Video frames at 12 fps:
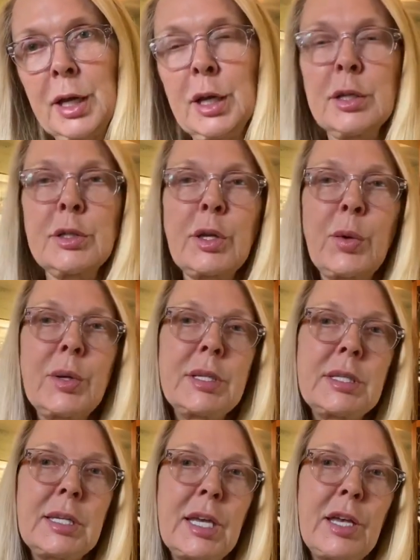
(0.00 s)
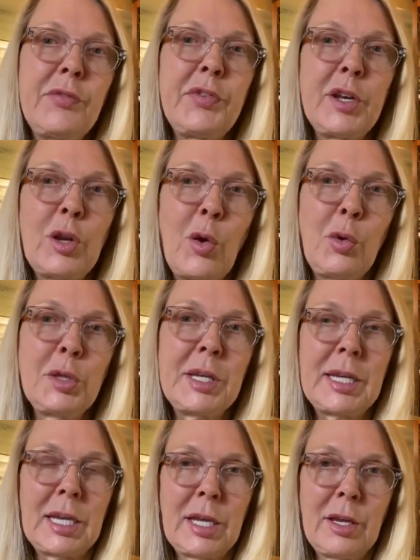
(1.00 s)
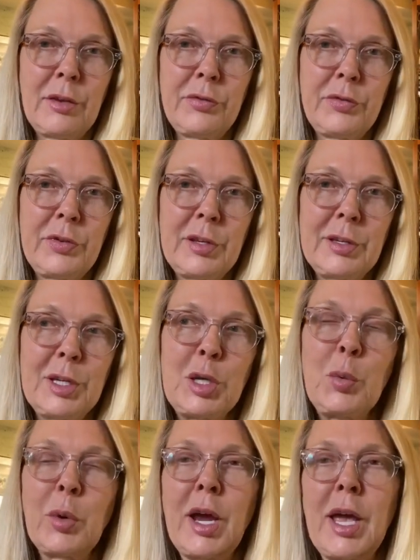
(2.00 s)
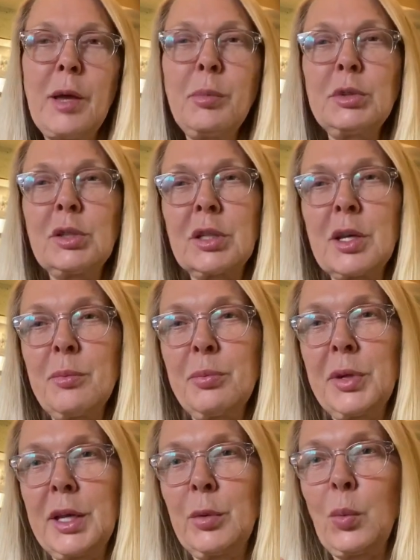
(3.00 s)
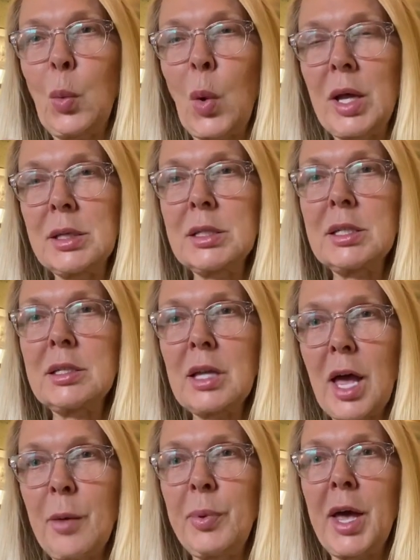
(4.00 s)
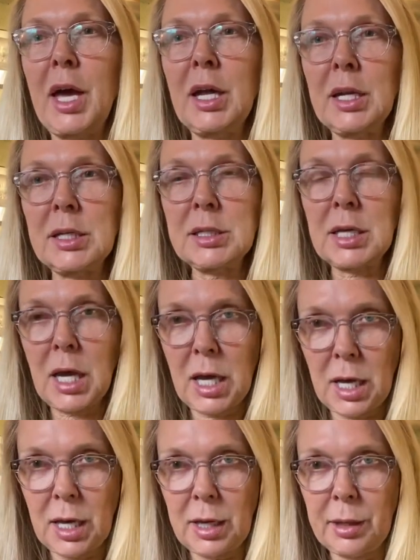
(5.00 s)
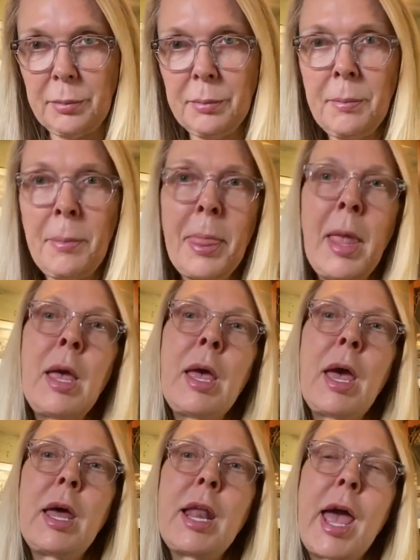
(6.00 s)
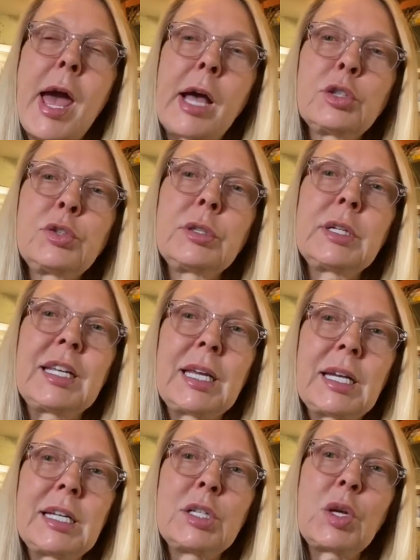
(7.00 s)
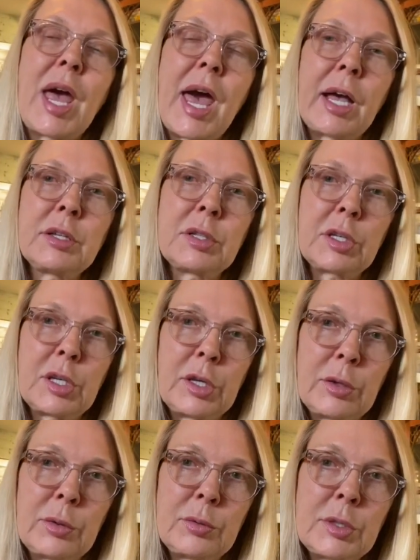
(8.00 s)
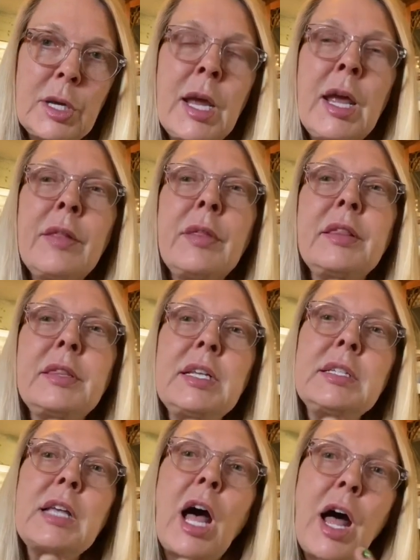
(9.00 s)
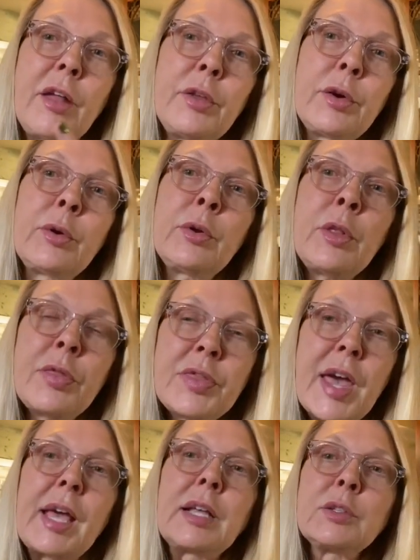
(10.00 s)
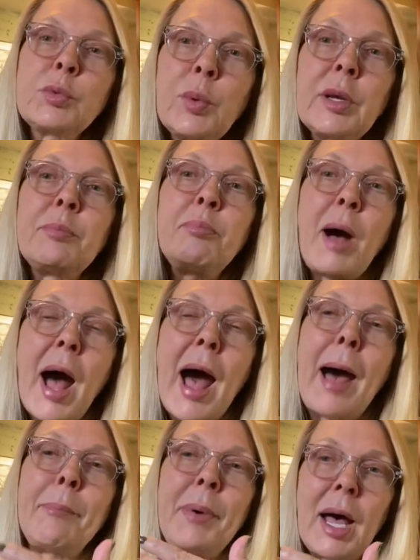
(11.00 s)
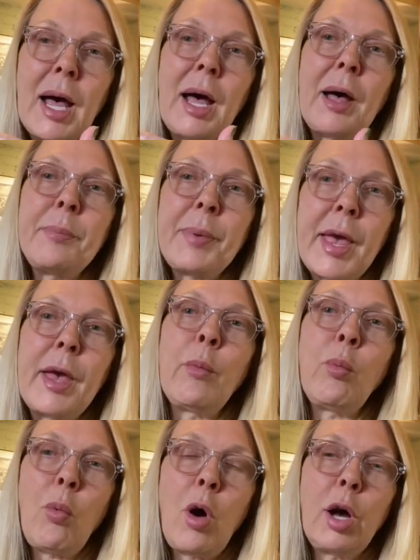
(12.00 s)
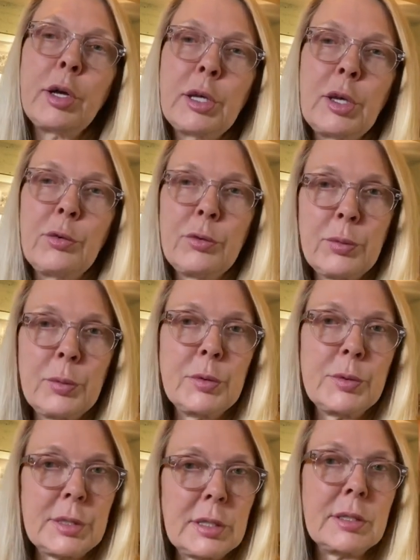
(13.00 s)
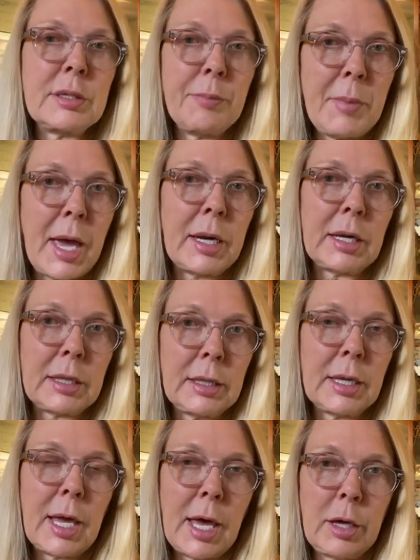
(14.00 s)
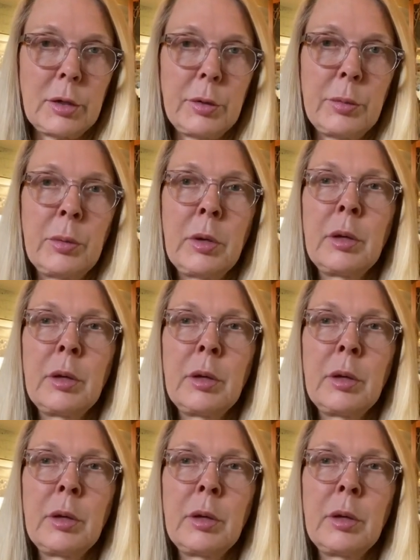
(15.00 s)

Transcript: So it's if and only if you were able to complete one step at a time and actually get it to execute, that these other things would pop up and walk you through systematically how to